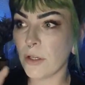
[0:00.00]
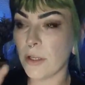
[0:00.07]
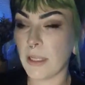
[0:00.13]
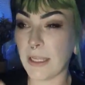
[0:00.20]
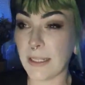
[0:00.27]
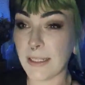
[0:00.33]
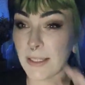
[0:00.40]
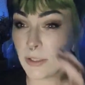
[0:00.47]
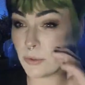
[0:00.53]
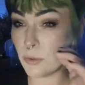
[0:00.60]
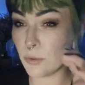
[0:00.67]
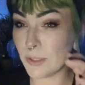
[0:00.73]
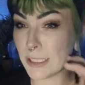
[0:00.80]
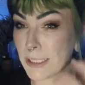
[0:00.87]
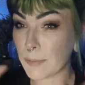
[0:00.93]

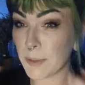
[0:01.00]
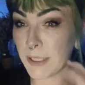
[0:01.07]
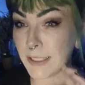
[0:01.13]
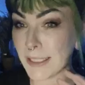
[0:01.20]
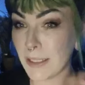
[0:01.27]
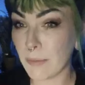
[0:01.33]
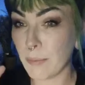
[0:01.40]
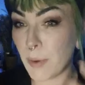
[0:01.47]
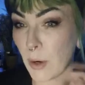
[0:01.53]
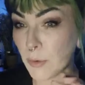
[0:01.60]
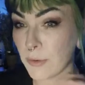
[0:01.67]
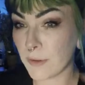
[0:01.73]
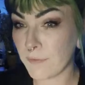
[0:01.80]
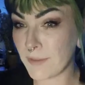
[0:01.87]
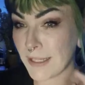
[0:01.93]
Into experiencing
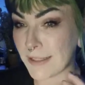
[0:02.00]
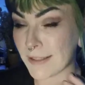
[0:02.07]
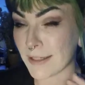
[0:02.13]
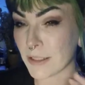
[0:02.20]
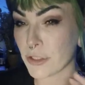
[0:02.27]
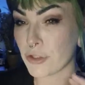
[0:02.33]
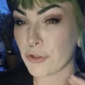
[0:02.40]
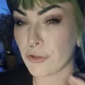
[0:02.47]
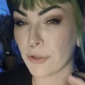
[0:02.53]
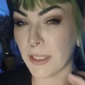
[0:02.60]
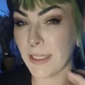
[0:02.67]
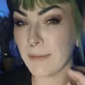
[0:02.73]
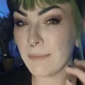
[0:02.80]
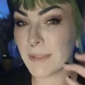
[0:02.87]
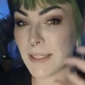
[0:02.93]
both of these
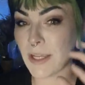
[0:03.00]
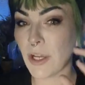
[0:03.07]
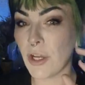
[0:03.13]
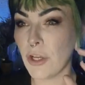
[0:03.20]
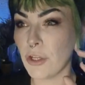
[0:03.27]
extremes,